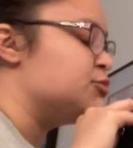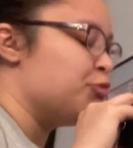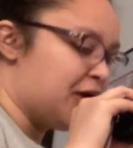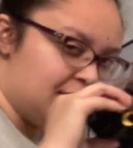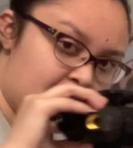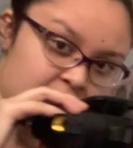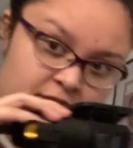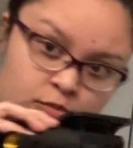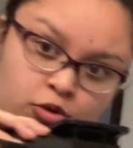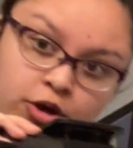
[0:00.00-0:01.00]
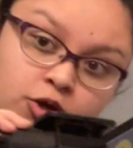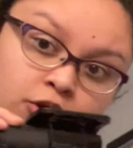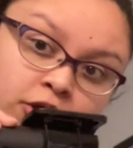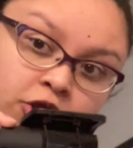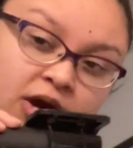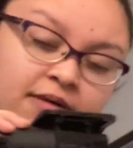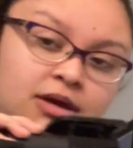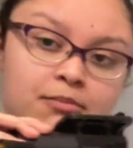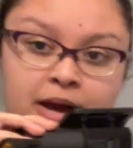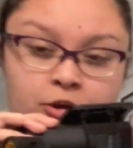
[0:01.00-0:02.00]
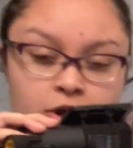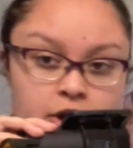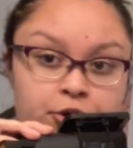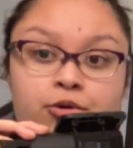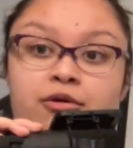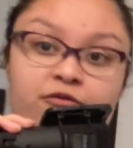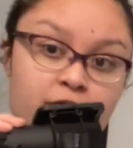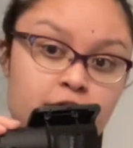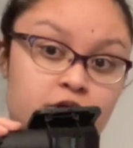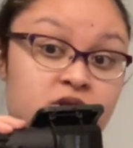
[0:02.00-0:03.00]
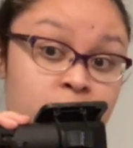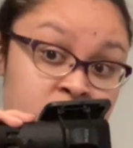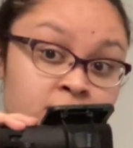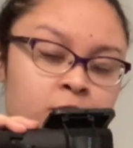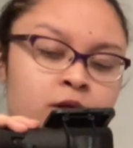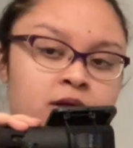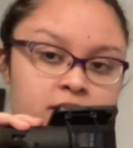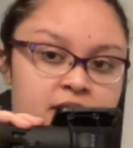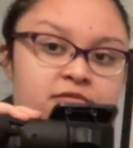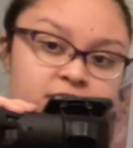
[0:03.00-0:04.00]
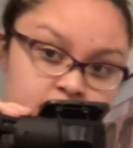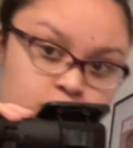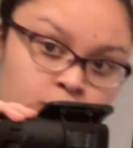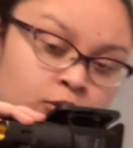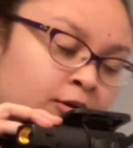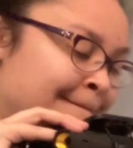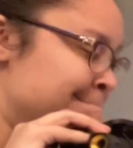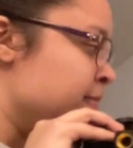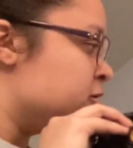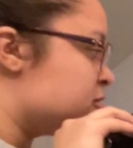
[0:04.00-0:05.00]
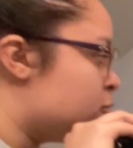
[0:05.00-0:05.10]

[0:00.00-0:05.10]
Break it down even more. You know that you're having a myocardial infarction, specifically in the left ventricle. So